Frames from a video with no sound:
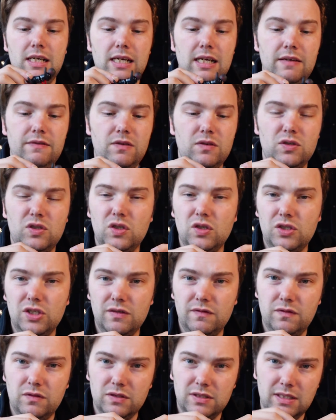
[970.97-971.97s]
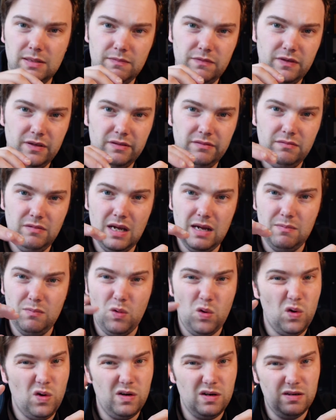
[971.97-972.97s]
If you're searching for something
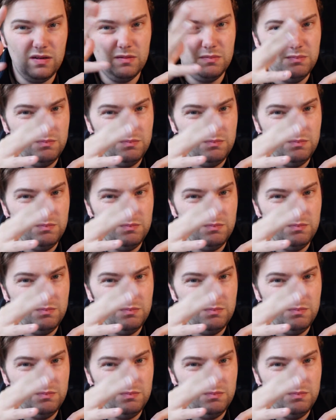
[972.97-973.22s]
more